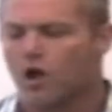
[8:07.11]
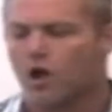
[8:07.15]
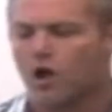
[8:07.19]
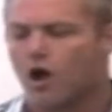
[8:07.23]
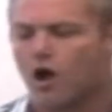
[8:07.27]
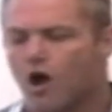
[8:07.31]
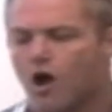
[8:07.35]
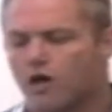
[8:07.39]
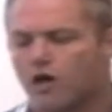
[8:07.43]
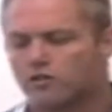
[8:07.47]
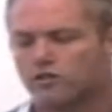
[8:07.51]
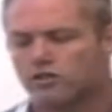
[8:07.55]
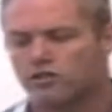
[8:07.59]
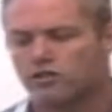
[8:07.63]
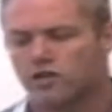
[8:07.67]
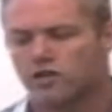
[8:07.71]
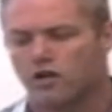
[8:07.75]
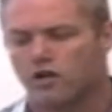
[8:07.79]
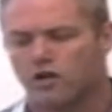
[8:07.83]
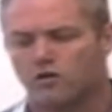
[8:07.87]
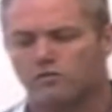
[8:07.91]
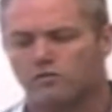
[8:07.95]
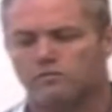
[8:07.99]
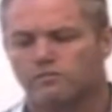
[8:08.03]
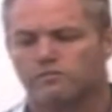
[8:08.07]

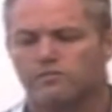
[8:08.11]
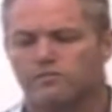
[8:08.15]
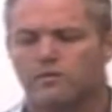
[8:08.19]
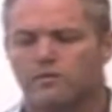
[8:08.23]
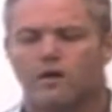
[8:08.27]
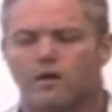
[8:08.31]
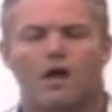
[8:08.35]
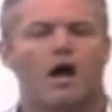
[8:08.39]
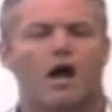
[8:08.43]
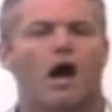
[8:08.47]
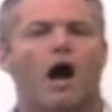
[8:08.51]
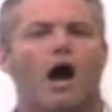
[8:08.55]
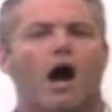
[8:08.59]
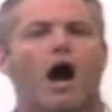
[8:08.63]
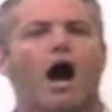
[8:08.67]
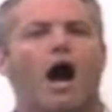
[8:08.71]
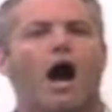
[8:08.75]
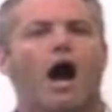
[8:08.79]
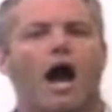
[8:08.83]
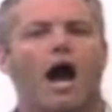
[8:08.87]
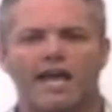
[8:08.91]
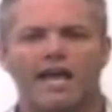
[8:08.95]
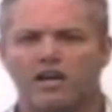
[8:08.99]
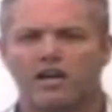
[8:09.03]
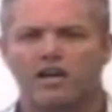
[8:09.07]
Also,
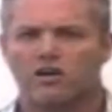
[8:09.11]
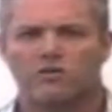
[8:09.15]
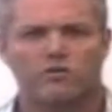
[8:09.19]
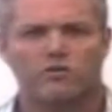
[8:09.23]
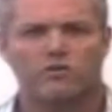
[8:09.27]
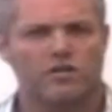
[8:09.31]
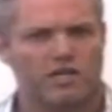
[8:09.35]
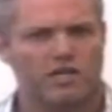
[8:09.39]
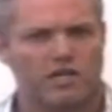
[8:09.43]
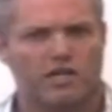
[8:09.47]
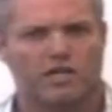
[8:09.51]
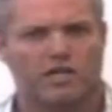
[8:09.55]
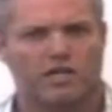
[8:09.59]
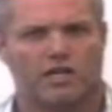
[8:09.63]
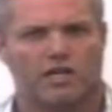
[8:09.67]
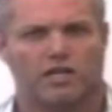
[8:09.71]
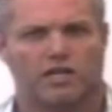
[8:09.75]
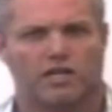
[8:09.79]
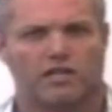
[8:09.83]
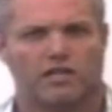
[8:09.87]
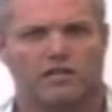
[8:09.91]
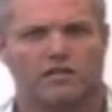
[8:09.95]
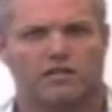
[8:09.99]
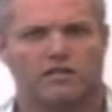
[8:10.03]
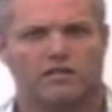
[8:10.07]
I don't
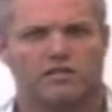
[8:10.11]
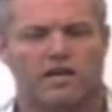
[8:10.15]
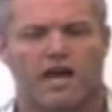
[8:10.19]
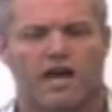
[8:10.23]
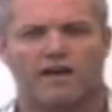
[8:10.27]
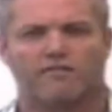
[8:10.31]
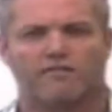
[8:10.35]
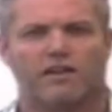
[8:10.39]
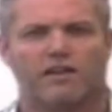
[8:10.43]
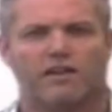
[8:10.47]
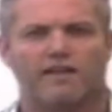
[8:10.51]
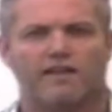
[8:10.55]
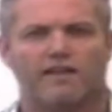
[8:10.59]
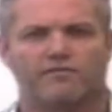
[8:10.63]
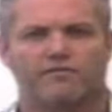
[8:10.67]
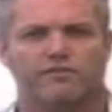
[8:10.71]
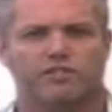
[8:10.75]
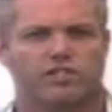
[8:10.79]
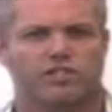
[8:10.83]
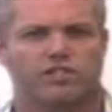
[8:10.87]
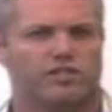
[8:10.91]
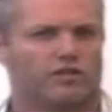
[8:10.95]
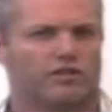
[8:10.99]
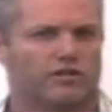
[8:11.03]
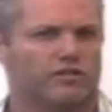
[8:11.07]
need to have life
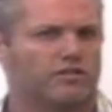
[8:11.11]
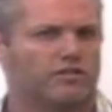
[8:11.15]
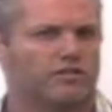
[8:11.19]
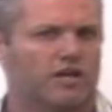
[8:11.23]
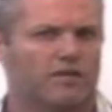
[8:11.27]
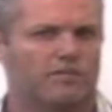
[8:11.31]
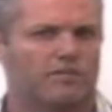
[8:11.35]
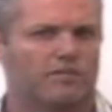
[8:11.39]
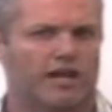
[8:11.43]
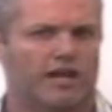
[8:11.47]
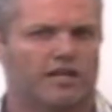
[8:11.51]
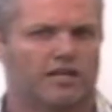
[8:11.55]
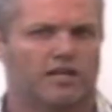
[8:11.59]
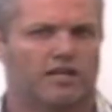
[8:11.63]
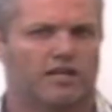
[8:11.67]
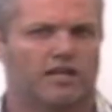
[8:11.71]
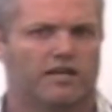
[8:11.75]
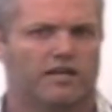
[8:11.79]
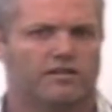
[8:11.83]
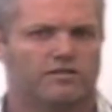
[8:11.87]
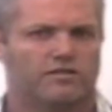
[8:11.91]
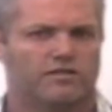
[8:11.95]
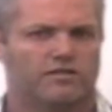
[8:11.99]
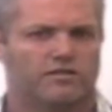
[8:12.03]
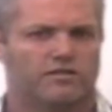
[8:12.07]
insurance on my
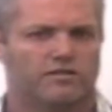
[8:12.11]
kids.